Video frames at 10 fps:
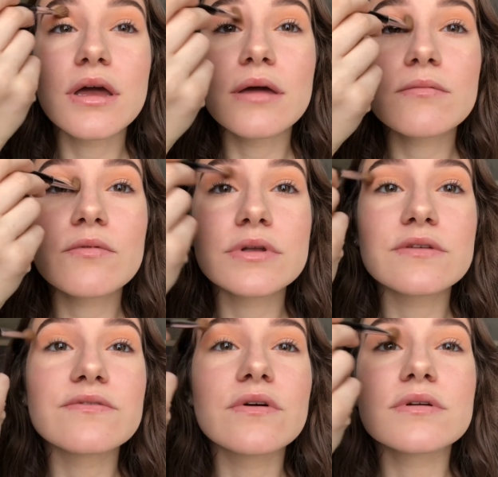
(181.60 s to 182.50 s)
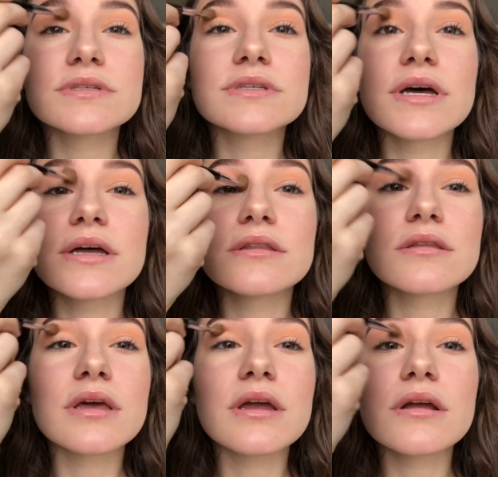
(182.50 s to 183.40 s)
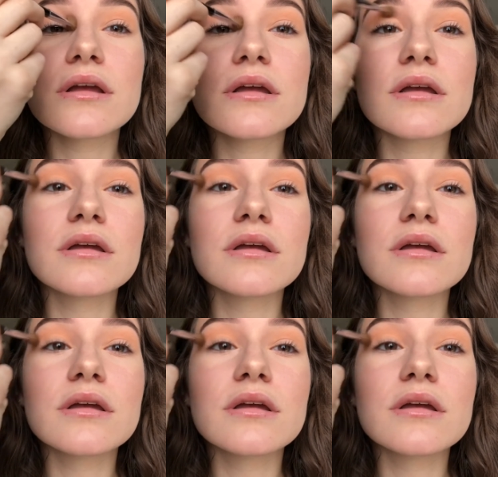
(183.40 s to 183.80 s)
I'm going to focus that in there,